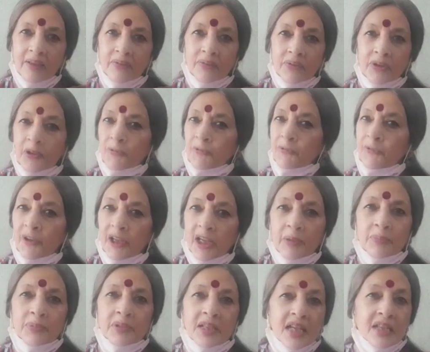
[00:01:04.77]
The
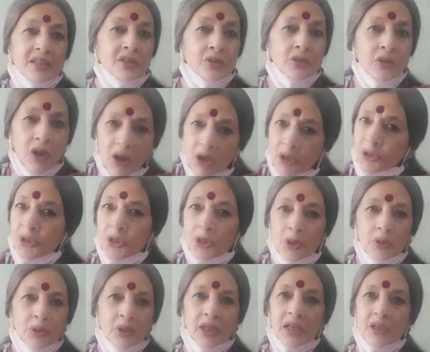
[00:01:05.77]
film does not
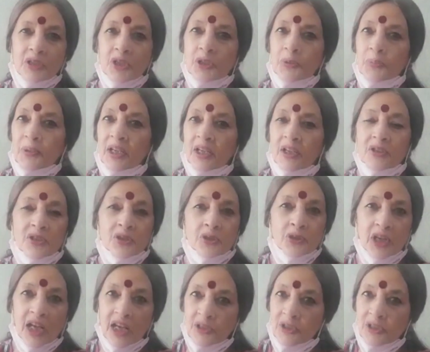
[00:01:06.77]
show Kashmir's
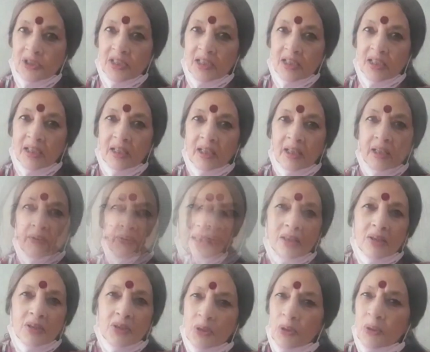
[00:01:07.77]
tragedy.
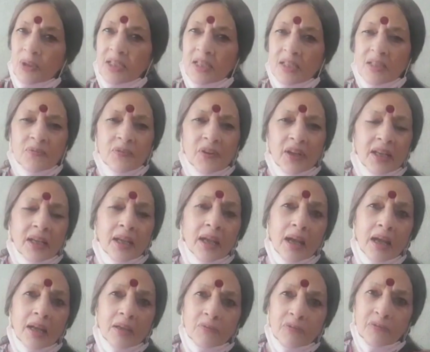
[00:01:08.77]
So it is very
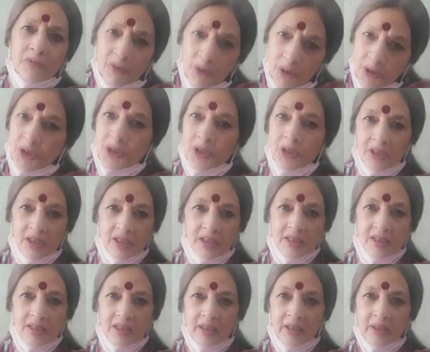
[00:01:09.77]

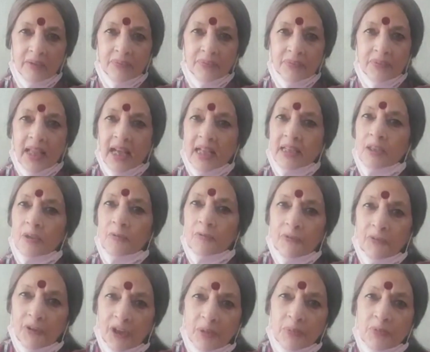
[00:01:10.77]
unfortunate that the
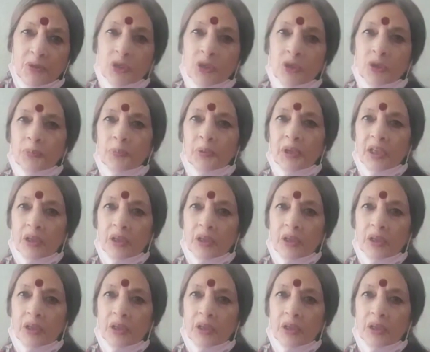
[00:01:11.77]
film should be